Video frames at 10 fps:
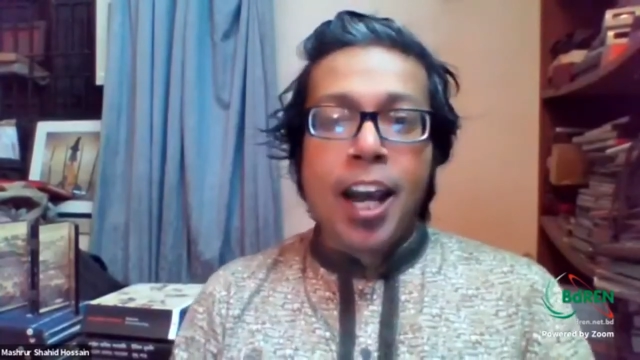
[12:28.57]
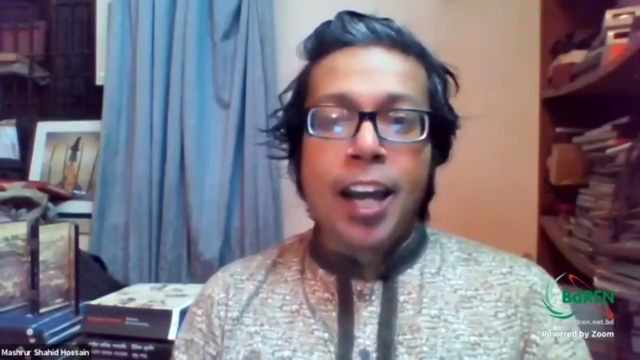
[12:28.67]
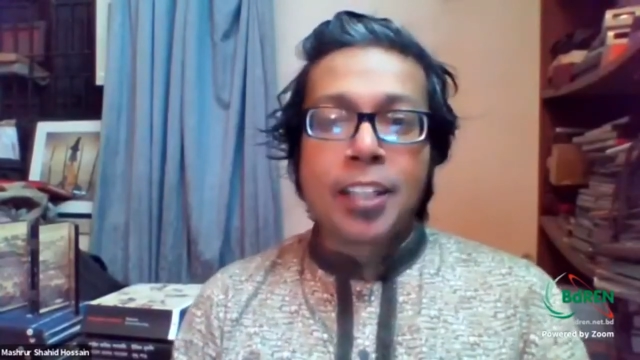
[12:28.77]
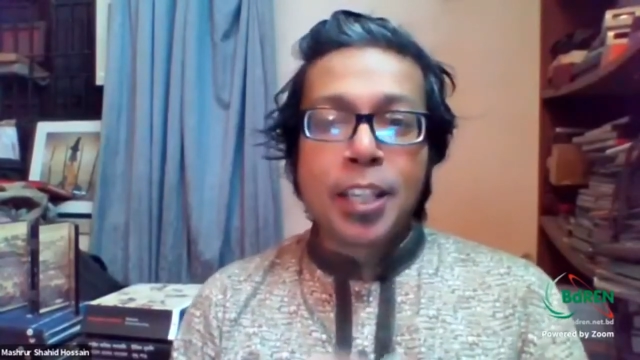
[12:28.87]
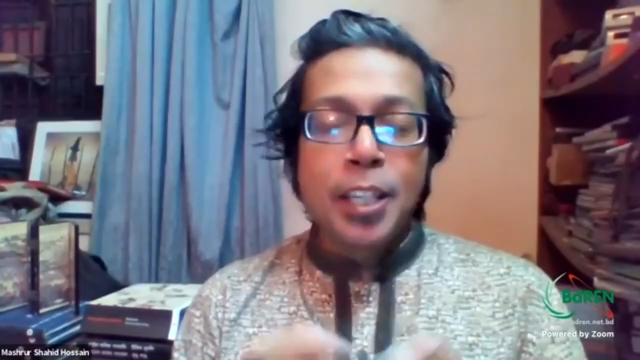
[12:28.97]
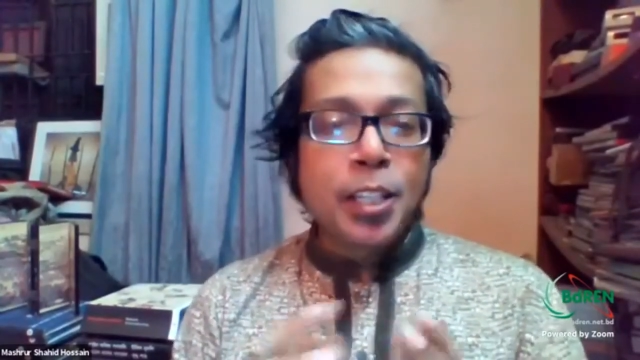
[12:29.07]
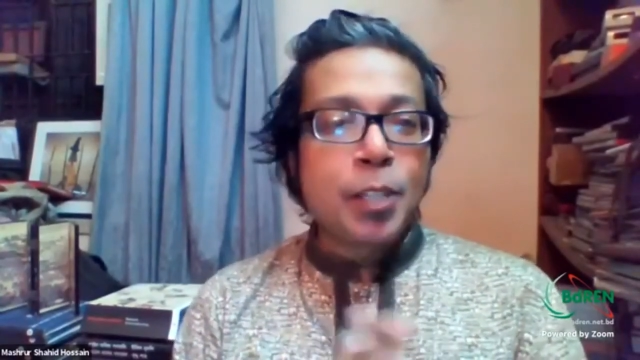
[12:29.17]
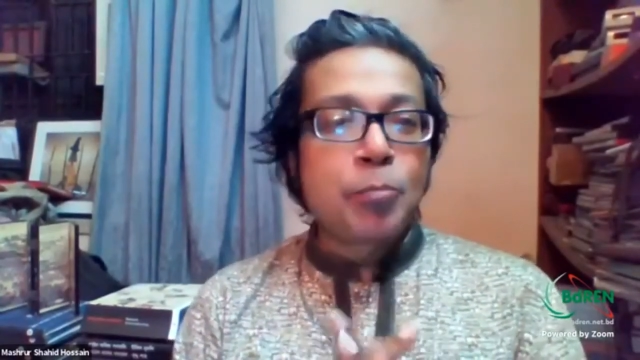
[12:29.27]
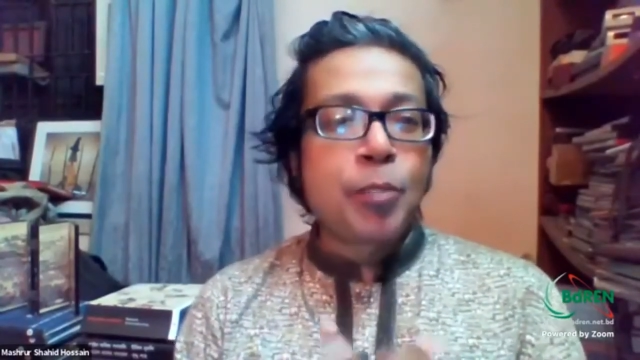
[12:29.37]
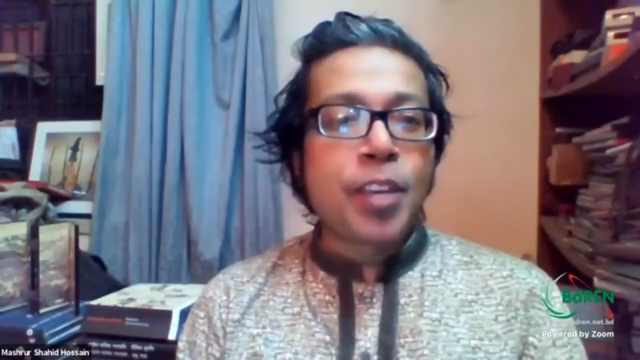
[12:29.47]
I think
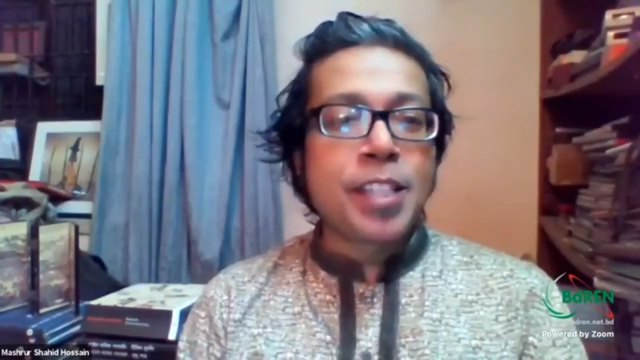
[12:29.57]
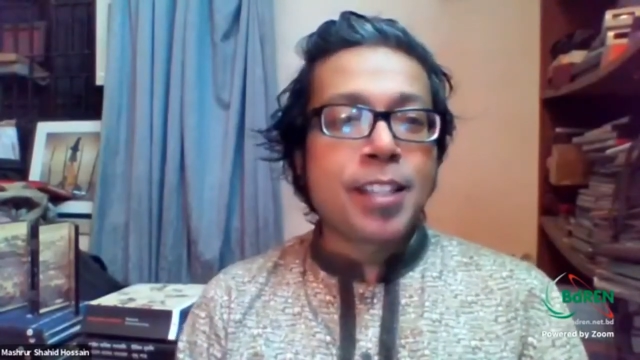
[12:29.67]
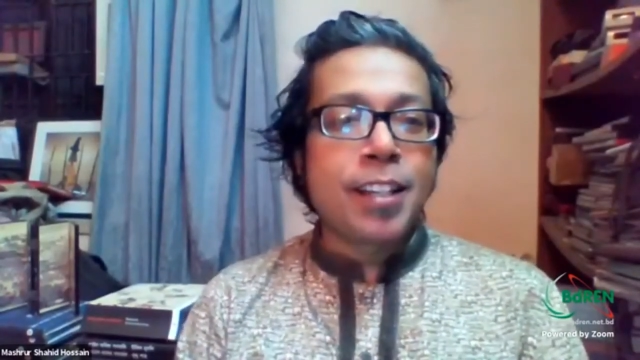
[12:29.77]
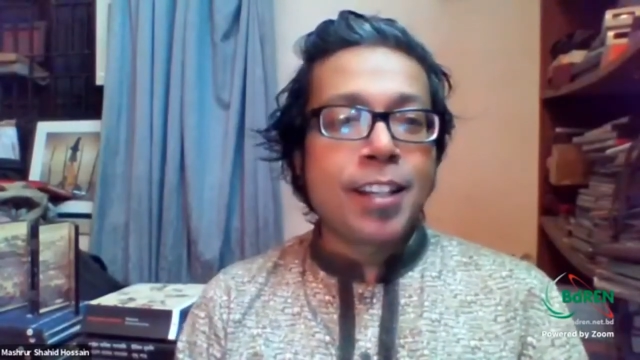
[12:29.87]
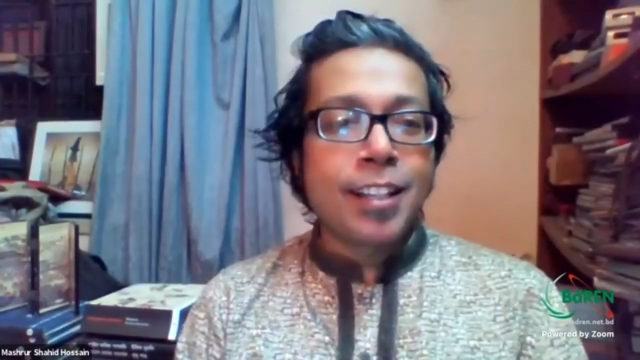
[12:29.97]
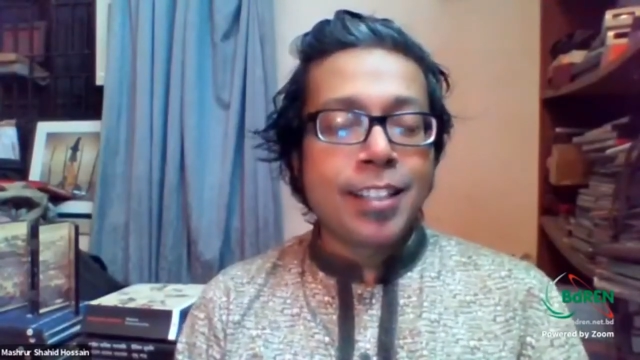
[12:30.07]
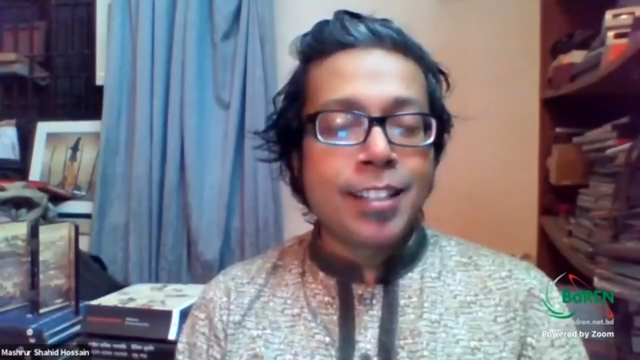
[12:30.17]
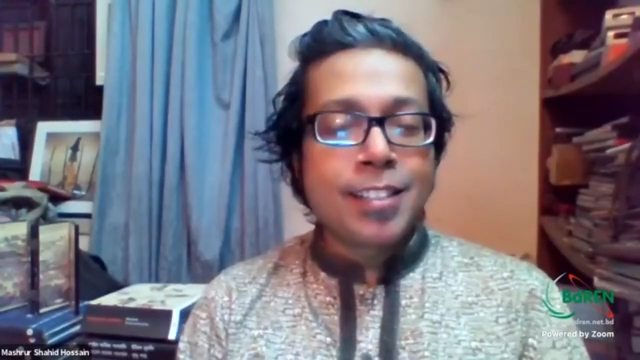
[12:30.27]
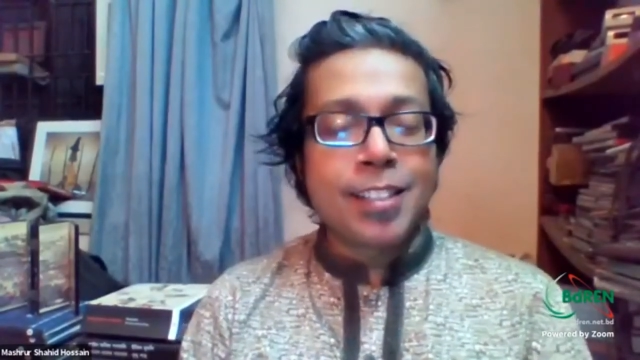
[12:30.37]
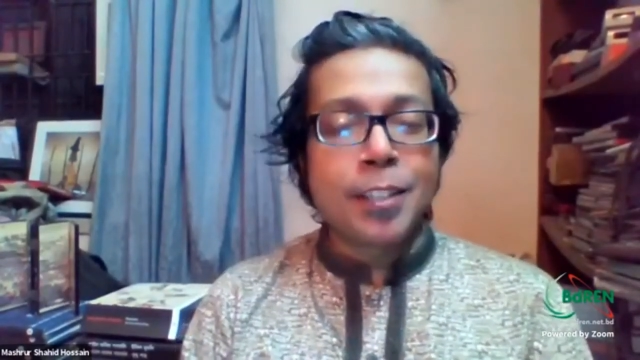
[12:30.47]
Professor Ali
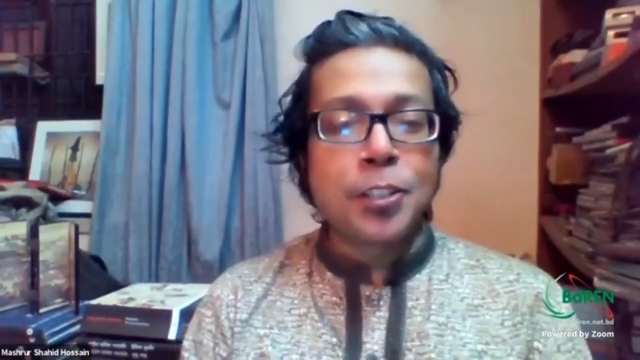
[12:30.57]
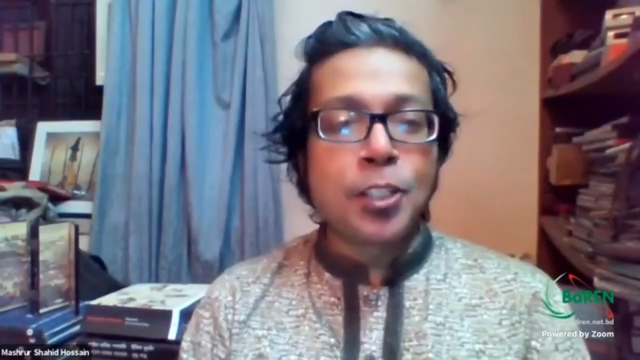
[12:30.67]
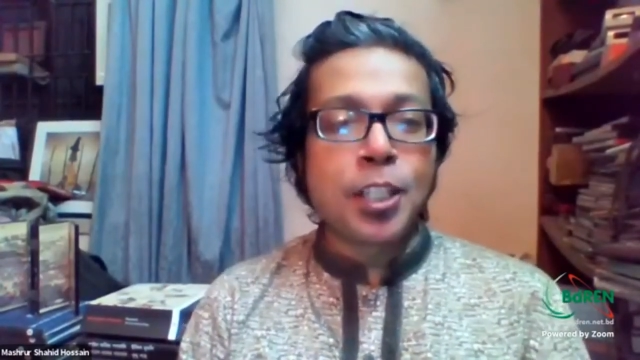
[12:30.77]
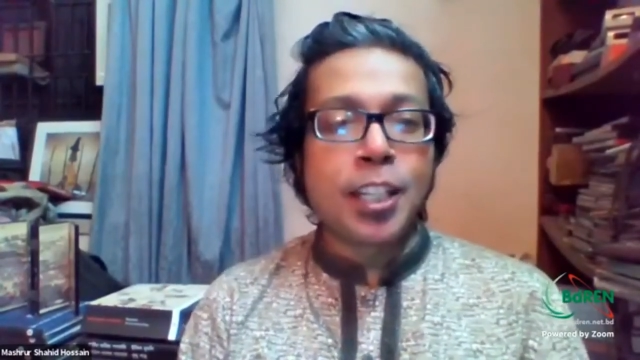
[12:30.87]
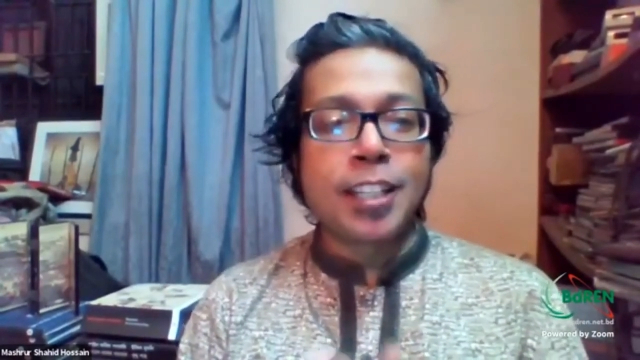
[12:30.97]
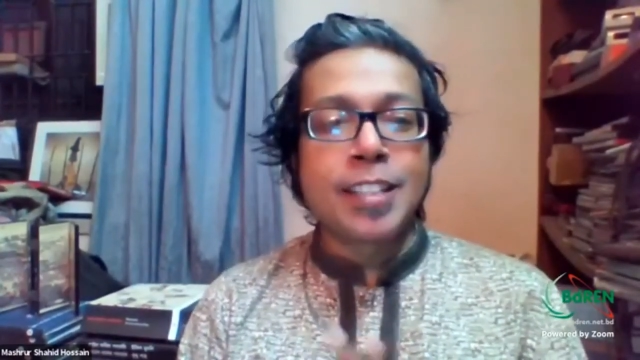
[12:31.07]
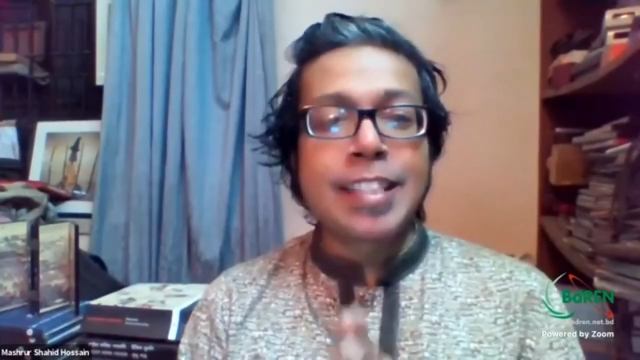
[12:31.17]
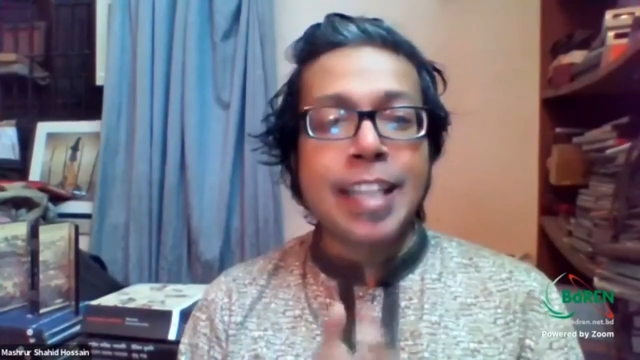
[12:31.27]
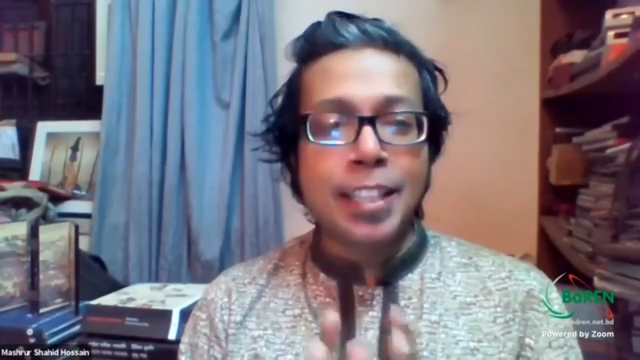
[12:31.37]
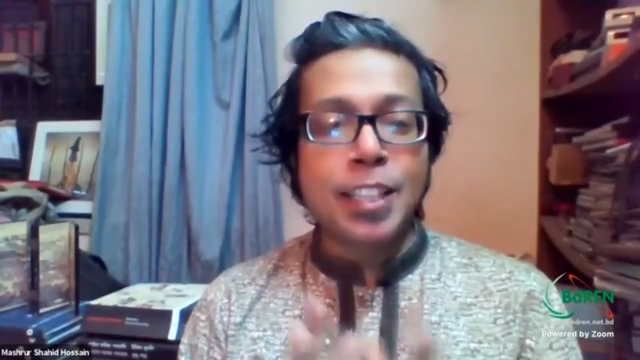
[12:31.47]
Hassan set